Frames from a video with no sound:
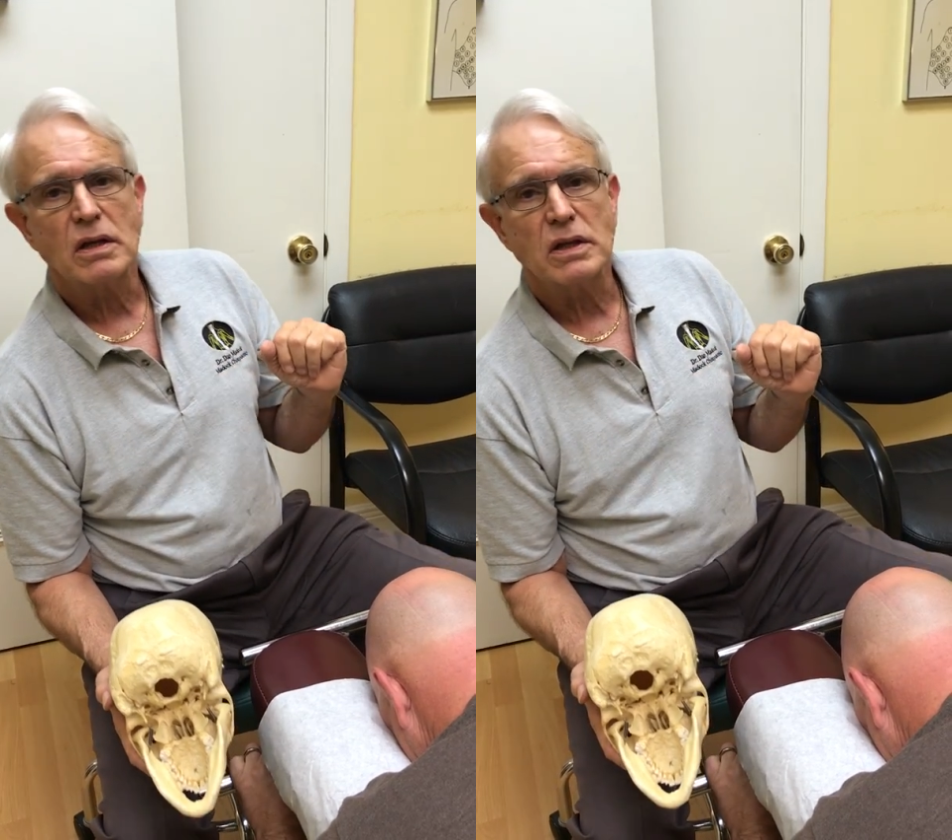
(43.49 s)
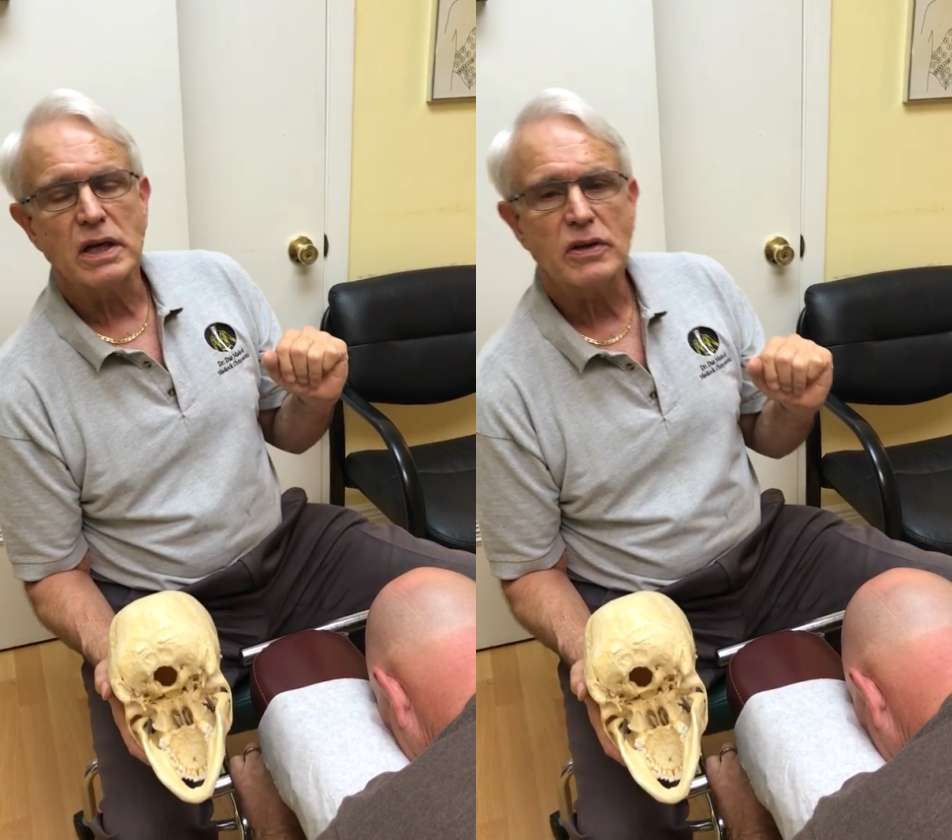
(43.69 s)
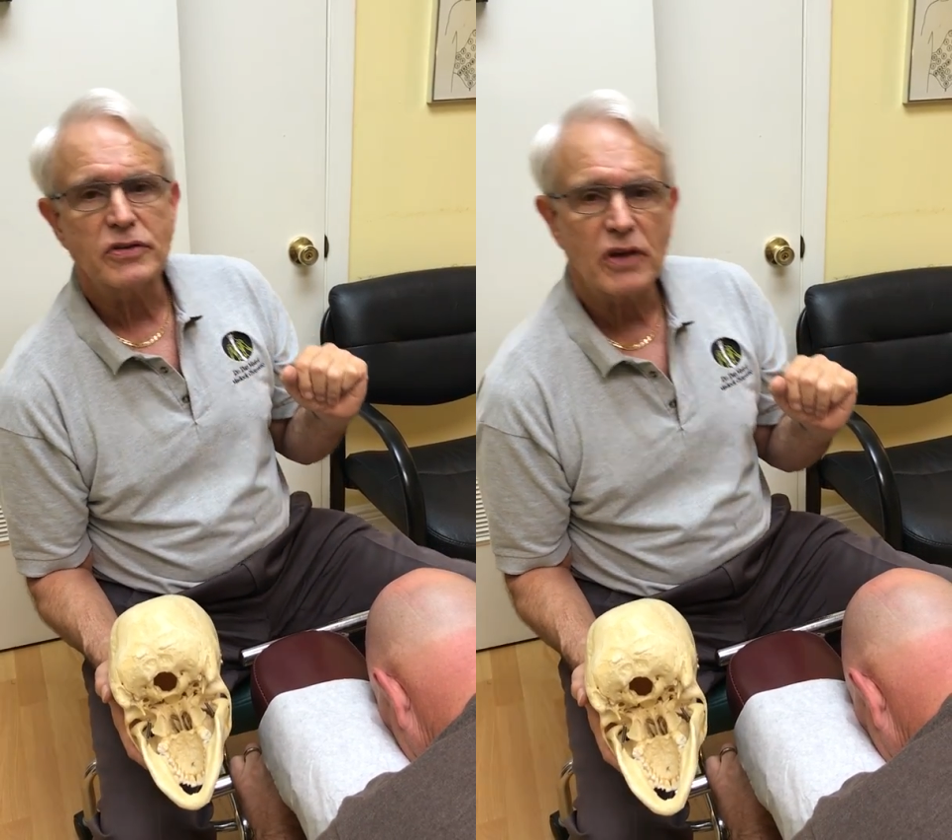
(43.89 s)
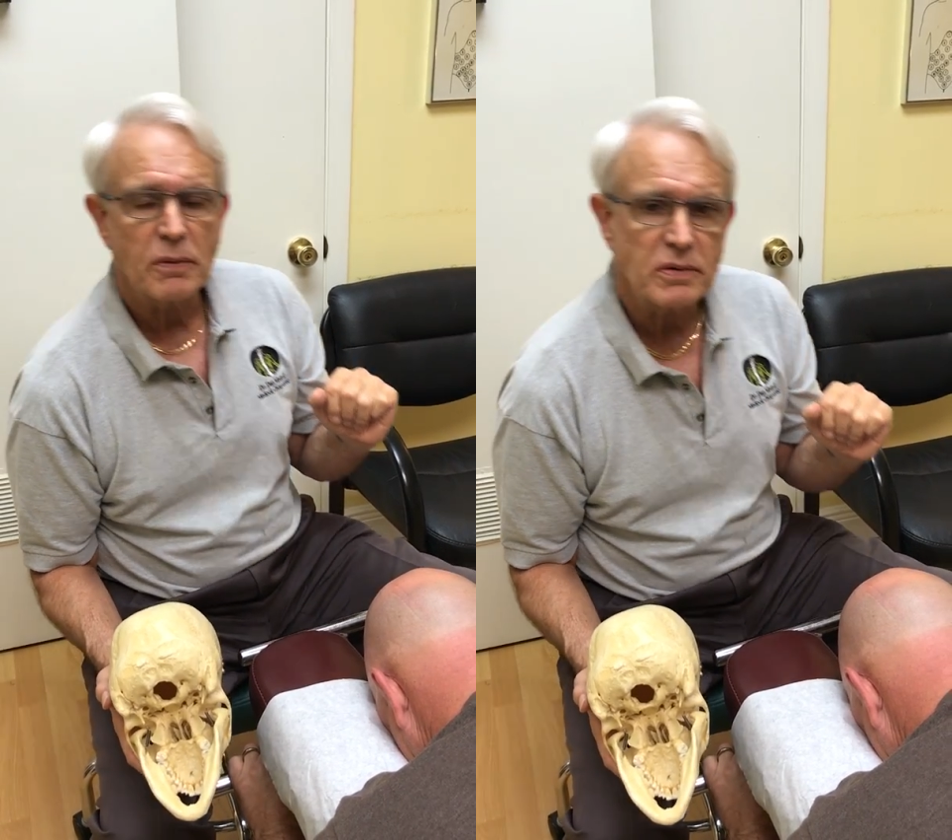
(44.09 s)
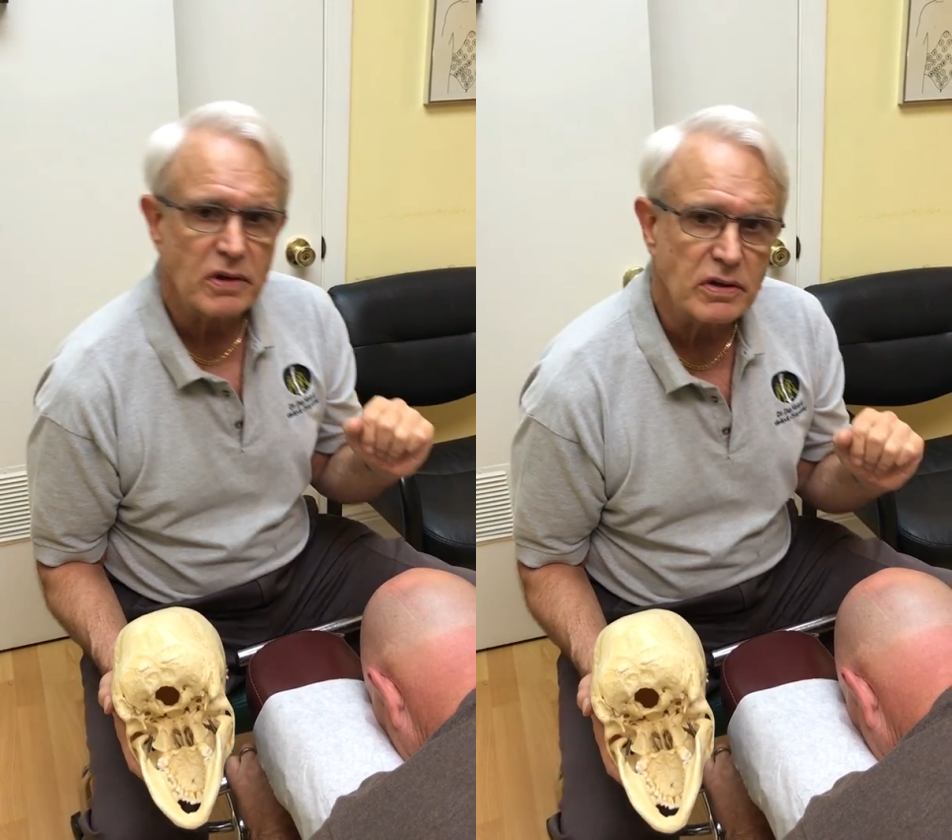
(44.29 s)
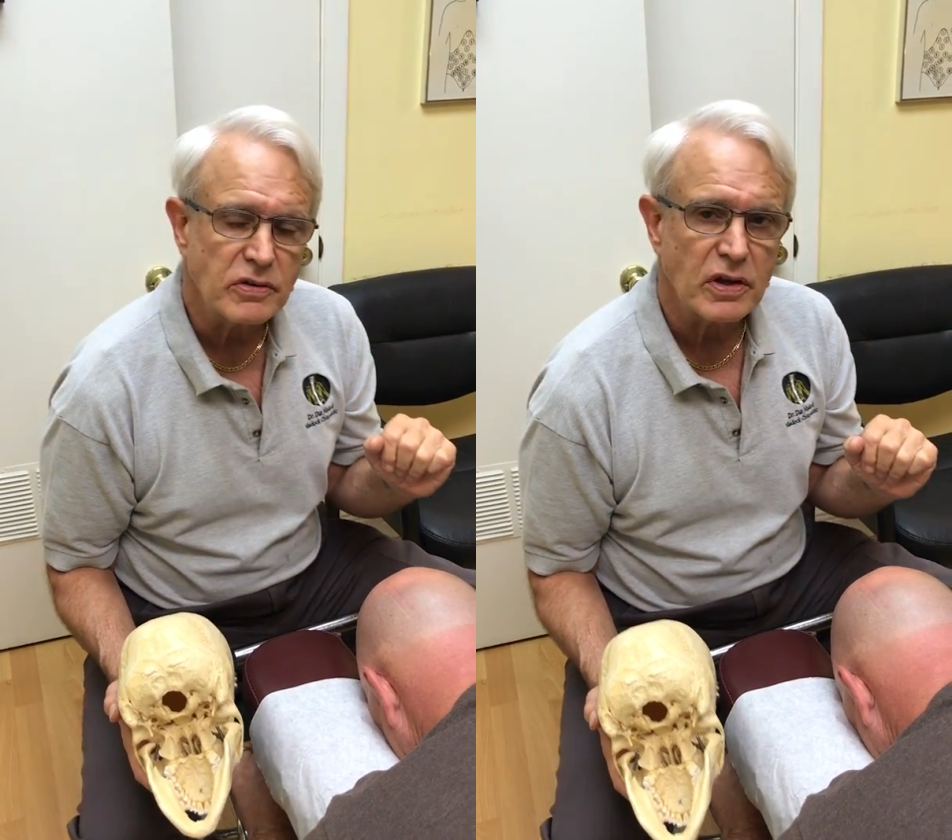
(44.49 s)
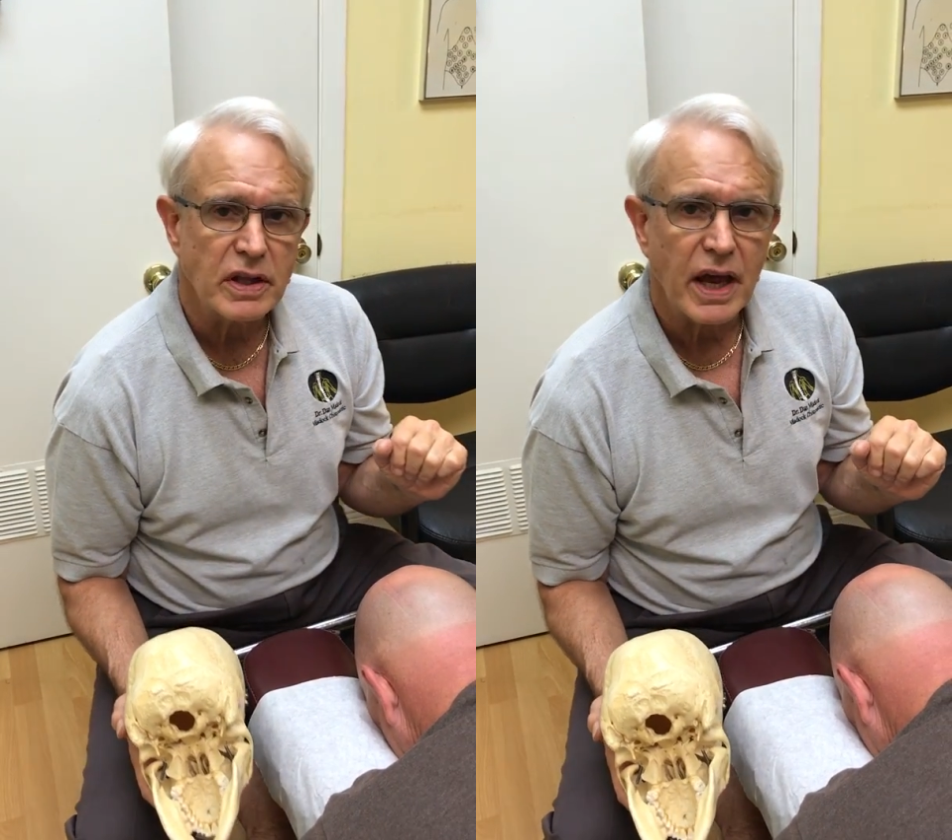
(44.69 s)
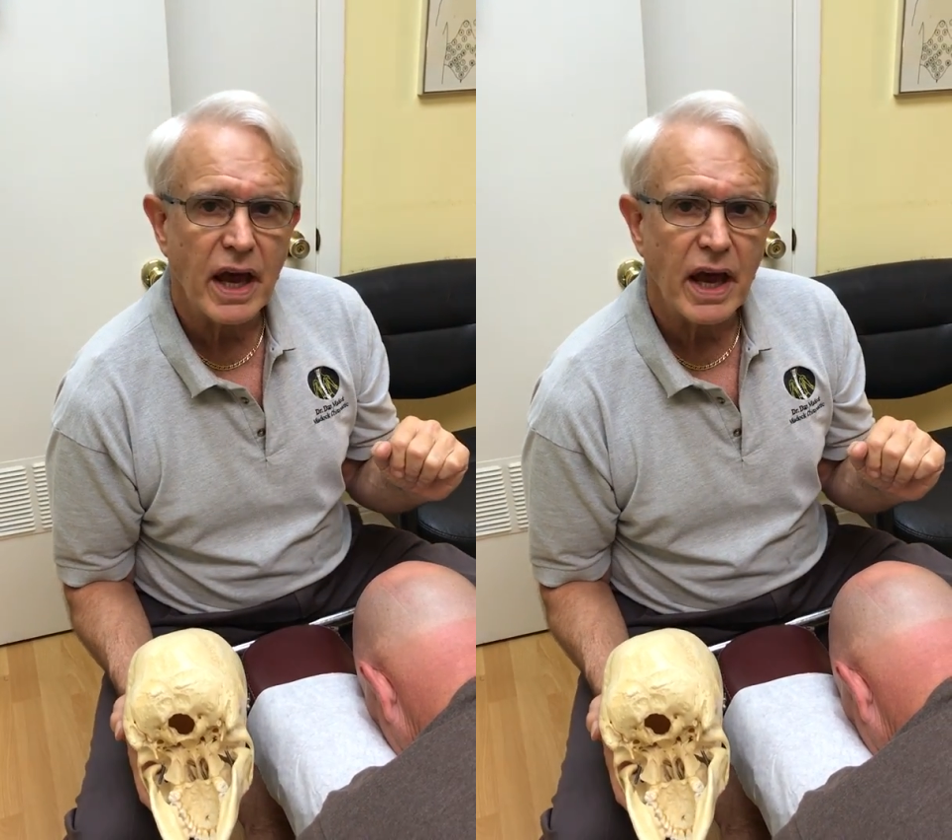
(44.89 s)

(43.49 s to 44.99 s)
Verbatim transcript: glial substance, and the